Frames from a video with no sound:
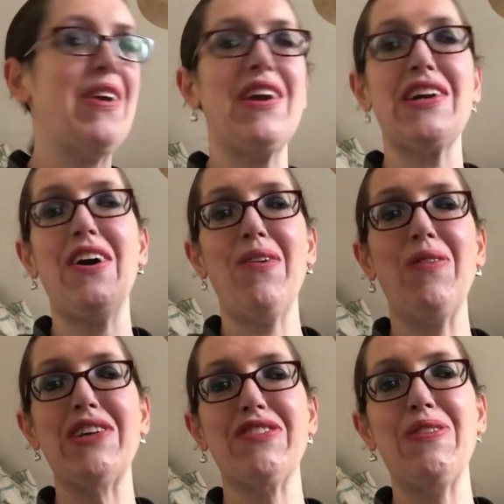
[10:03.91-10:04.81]
I can't
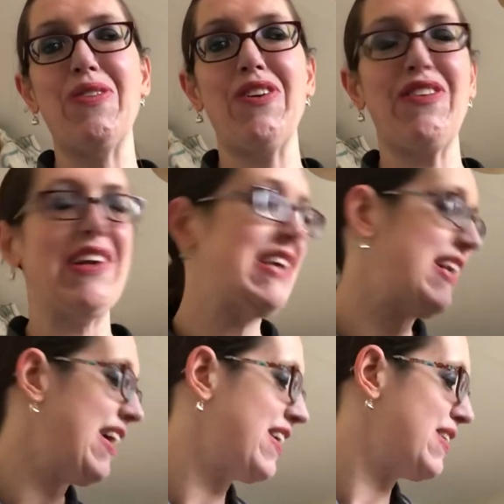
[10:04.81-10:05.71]
wait to read more about Danny
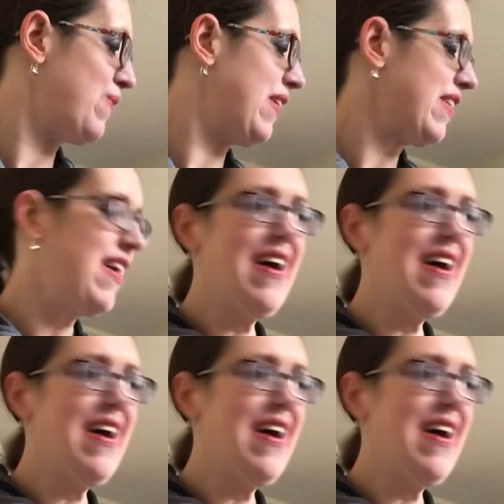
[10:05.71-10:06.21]
Atkins' work.